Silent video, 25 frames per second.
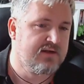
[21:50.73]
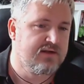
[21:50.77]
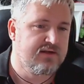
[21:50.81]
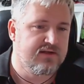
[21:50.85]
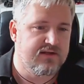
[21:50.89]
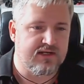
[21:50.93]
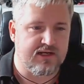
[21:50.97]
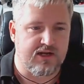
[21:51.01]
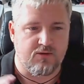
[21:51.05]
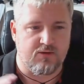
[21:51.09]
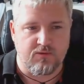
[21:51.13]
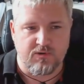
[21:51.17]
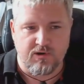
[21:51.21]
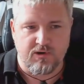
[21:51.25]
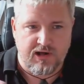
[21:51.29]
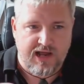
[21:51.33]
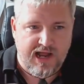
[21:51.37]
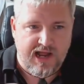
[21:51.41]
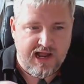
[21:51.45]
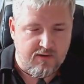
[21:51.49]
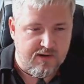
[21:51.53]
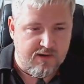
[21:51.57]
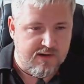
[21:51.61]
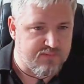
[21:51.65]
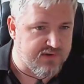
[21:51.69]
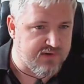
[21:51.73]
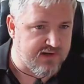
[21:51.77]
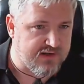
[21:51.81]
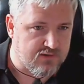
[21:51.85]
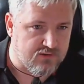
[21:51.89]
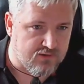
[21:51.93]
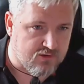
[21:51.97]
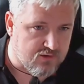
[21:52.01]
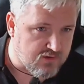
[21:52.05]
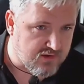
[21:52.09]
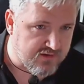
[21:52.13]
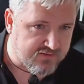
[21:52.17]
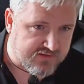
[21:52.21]
you know, how we bring
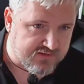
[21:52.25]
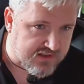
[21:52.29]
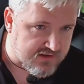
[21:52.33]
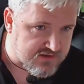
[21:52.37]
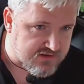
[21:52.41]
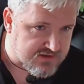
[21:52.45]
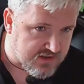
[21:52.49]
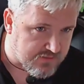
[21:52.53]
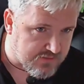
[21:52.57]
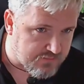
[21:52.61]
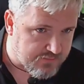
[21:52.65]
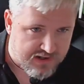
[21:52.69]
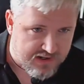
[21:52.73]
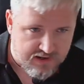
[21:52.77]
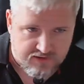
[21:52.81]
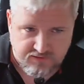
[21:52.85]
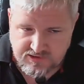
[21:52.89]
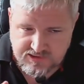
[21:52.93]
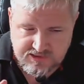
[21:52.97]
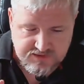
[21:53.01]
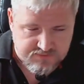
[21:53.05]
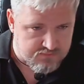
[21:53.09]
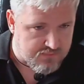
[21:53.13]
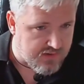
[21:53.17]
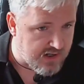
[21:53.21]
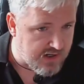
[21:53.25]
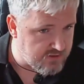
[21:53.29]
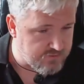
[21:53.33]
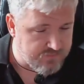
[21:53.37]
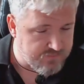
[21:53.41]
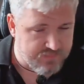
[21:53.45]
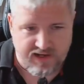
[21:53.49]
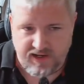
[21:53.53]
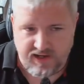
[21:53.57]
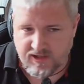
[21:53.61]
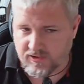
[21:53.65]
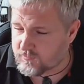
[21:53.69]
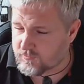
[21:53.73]
all of those components,
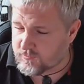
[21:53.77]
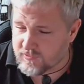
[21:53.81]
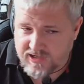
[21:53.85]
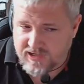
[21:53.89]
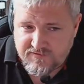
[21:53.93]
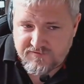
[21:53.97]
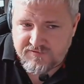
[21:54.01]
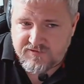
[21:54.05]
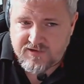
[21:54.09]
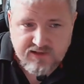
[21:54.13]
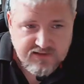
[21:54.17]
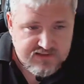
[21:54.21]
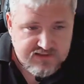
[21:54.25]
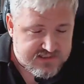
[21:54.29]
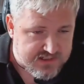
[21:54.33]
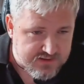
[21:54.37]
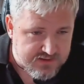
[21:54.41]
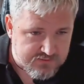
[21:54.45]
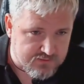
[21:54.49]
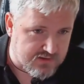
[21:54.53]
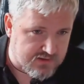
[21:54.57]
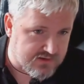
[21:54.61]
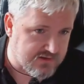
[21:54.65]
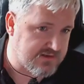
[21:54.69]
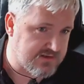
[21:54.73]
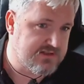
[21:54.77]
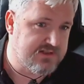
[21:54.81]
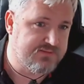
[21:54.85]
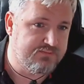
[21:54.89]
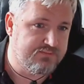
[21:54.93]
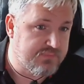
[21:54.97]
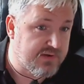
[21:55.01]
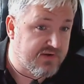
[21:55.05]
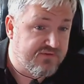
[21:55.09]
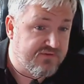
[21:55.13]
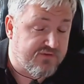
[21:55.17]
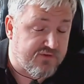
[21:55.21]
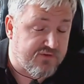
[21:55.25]
mobile, whatever else it was,
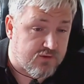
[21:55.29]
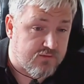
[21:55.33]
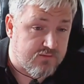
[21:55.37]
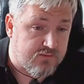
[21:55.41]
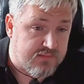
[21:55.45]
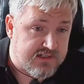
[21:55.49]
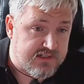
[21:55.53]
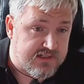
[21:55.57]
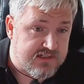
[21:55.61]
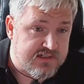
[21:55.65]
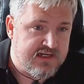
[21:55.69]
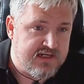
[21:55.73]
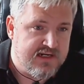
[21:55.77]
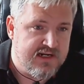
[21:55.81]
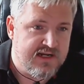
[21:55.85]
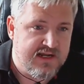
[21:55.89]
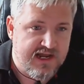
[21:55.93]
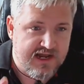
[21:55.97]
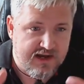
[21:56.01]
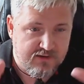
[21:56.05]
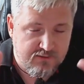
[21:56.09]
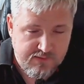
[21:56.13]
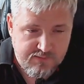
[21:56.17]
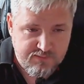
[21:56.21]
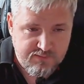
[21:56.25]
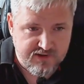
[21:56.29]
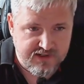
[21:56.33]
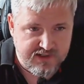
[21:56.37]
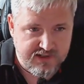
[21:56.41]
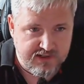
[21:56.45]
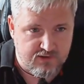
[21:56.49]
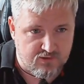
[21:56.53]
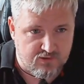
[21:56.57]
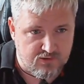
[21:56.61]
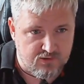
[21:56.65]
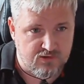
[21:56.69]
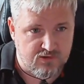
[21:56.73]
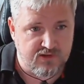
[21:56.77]
performance, how we bring
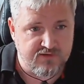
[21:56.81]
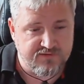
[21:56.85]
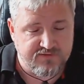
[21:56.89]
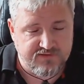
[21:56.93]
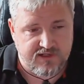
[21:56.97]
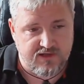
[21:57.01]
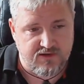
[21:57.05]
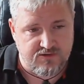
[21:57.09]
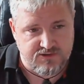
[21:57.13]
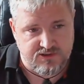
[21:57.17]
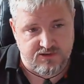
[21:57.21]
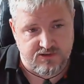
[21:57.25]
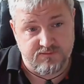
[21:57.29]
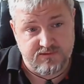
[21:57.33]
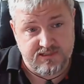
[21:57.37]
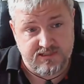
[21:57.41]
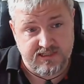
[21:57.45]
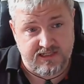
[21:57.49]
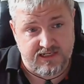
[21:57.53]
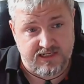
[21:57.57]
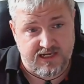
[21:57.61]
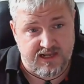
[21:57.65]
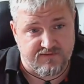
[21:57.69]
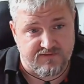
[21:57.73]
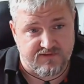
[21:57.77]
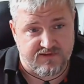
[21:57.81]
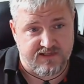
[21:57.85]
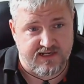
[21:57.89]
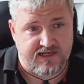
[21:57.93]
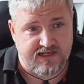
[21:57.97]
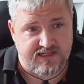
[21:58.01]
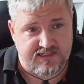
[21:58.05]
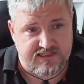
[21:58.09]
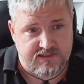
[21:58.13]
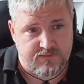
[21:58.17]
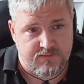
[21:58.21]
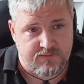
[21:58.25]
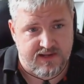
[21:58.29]
all of those up to the level they
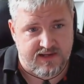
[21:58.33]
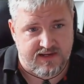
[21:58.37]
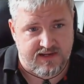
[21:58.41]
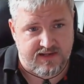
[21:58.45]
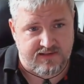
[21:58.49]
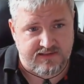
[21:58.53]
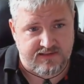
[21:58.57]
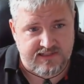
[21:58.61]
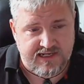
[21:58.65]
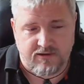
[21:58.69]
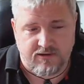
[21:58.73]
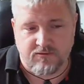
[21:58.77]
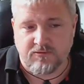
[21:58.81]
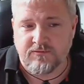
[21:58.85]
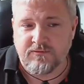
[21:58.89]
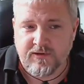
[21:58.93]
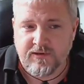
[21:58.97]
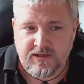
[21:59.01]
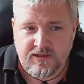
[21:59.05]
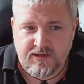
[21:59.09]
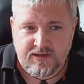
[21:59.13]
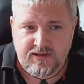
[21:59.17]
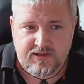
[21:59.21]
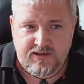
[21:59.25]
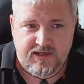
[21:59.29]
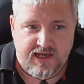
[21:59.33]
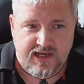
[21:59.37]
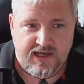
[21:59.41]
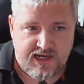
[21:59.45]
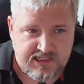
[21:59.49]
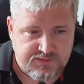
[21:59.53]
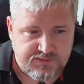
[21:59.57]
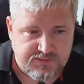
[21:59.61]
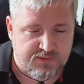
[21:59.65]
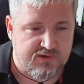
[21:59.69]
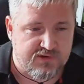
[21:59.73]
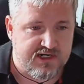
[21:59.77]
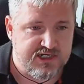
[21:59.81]
need to be. Now,
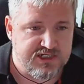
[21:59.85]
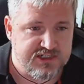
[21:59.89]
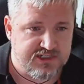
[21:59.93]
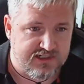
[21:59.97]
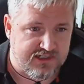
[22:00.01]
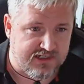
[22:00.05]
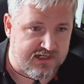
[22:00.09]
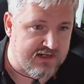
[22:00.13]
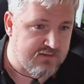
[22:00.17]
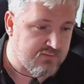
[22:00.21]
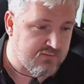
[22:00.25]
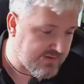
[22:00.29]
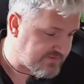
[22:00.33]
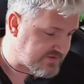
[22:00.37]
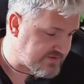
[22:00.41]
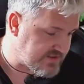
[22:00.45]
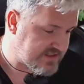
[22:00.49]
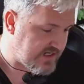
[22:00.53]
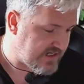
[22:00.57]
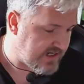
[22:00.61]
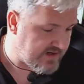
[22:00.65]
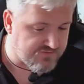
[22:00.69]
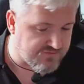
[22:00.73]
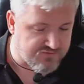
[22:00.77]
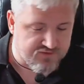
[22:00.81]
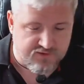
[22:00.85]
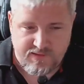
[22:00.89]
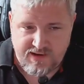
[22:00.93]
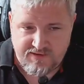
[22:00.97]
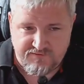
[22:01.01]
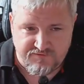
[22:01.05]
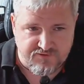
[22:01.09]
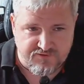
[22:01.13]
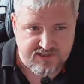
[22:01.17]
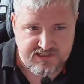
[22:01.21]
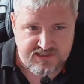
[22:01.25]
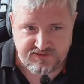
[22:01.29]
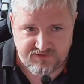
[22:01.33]
aspirationally, we've seen from
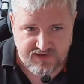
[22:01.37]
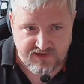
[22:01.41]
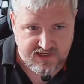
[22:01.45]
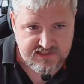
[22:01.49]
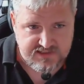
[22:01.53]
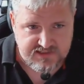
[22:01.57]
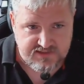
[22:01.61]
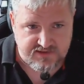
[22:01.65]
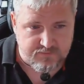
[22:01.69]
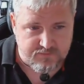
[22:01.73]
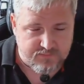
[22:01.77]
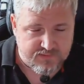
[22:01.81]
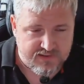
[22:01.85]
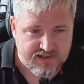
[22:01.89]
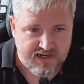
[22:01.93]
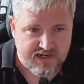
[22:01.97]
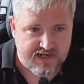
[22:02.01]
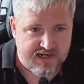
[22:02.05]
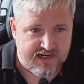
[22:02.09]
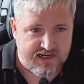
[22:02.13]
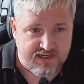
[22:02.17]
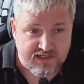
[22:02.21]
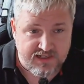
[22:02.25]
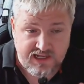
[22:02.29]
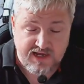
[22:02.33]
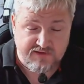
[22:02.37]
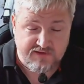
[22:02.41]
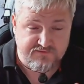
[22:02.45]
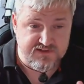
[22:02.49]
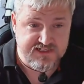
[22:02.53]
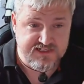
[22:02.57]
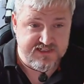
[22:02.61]
every device on the planet, it'll have a